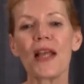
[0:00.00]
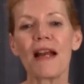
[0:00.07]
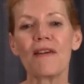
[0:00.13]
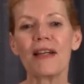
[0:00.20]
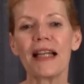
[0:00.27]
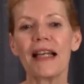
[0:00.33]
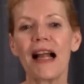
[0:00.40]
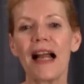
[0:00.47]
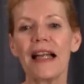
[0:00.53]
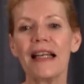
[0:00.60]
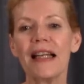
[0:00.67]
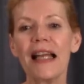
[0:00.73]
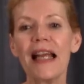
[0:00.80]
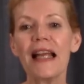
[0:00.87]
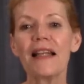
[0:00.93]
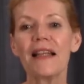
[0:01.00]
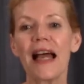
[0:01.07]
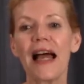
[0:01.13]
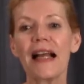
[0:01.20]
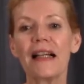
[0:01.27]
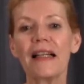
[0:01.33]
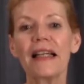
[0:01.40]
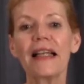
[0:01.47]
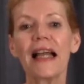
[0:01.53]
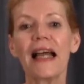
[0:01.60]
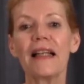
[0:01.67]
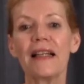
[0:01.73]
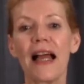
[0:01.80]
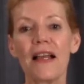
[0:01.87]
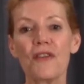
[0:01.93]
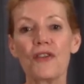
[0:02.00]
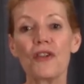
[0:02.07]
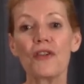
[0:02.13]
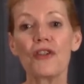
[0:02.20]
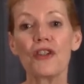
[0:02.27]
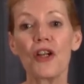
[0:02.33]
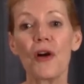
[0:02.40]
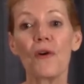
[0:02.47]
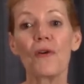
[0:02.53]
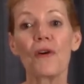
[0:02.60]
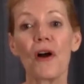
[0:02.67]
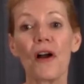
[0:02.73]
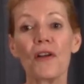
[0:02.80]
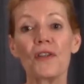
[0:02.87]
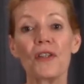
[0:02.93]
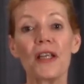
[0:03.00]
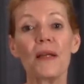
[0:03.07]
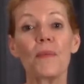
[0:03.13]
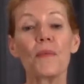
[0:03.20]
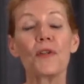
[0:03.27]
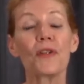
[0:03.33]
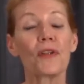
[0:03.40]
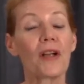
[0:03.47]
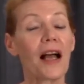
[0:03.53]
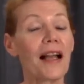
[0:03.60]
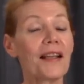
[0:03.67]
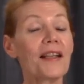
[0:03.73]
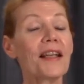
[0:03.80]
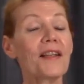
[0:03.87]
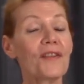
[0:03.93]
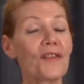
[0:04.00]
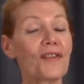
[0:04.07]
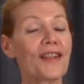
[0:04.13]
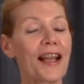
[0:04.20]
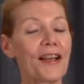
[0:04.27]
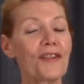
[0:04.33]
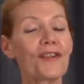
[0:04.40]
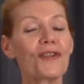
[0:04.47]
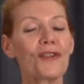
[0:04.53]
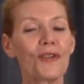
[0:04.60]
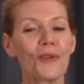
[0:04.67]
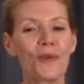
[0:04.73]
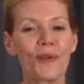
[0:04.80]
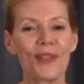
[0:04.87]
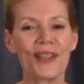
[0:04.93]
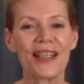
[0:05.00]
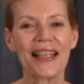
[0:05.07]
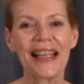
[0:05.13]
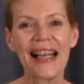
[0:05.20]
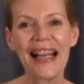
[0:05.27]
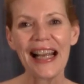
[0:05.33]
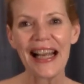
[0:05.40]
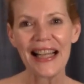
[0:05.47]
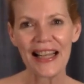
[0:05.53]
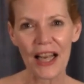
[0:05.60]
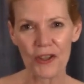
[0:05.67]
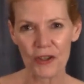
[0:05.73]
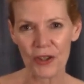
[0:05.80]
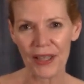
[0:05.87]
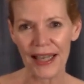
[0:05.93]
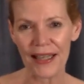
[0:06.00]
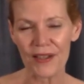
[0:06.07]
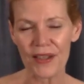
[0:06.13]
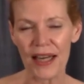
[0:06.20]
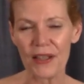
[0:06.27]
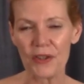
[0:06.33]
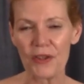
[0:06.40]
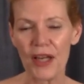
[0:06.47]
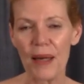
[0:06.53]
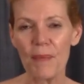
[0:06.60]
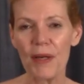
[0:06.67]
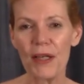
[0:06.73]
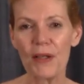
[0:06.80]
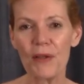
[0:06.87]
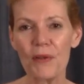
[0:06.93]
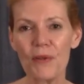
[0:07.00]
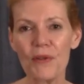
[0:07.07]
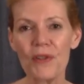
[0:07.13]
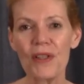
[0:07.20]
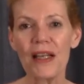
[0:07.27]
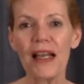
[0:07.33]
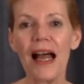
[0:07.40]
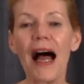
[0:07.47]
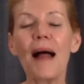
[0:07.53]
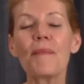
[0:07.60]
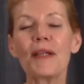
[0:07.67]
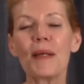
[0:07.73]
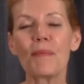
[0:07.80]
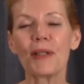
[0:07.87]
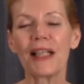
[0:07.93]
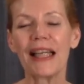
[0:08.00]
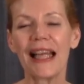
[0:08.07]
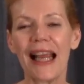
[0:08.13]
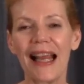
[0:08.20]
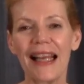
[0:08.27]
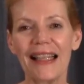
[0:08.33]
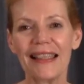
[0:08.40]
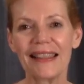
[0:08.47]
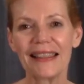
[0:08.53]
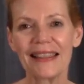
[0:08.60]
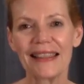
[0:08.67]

Saturday night. The heckling at last year's show caused him to cut his set short. That's your latest entertainment news. I'm Kimberly Kay.